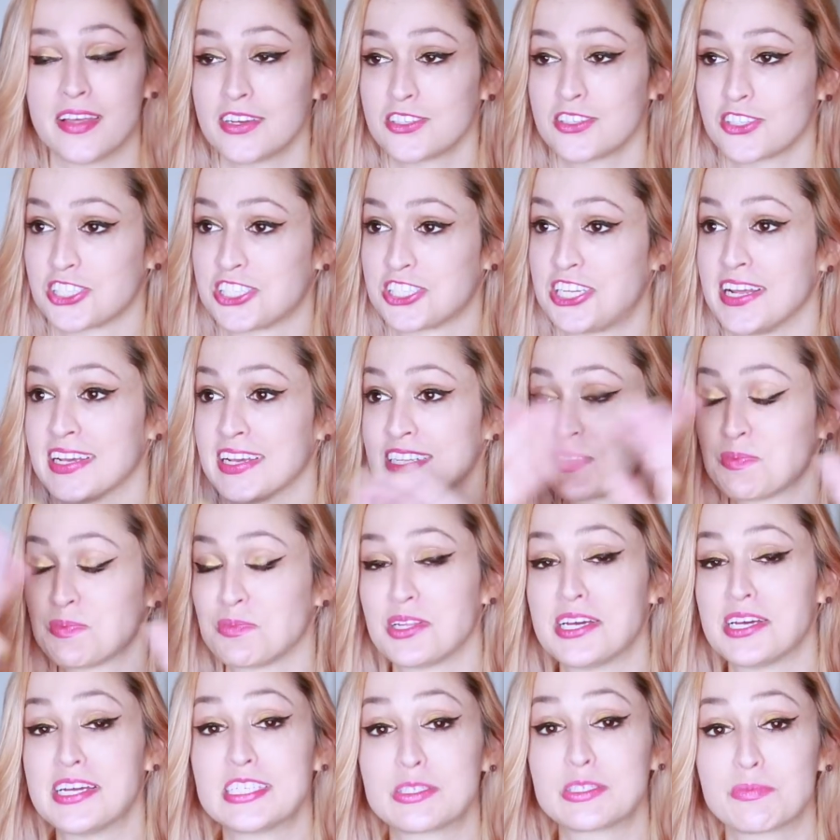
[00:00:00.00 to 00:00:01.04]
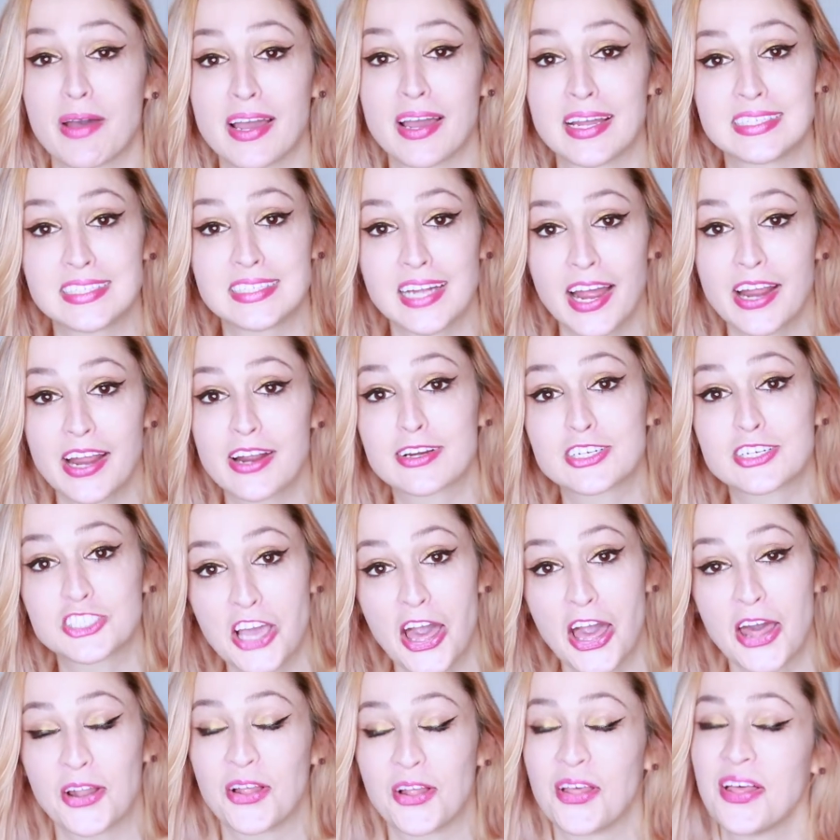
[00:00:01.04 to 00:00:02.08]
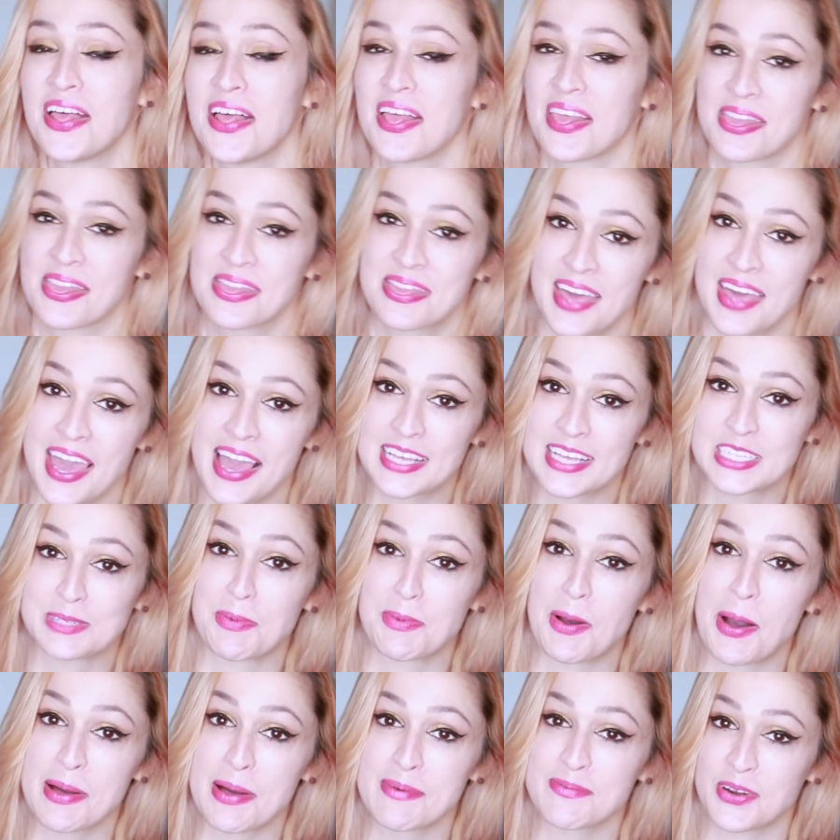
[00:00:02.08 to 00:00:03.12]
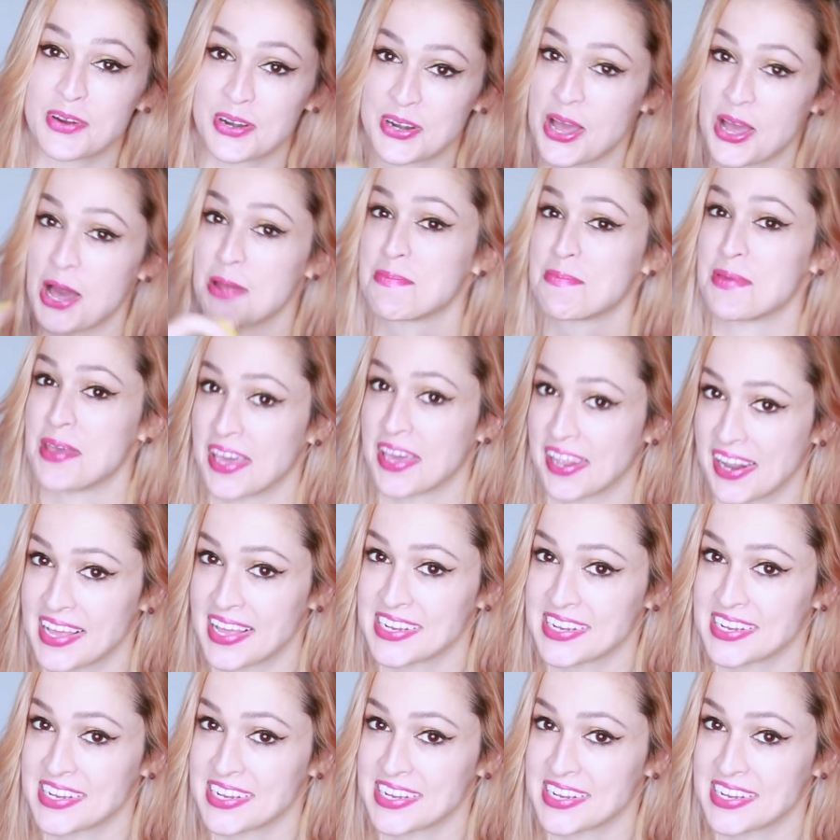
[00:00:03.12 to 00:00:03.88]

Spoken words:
that just explains my entire channel. Thanks, Mom, for not being an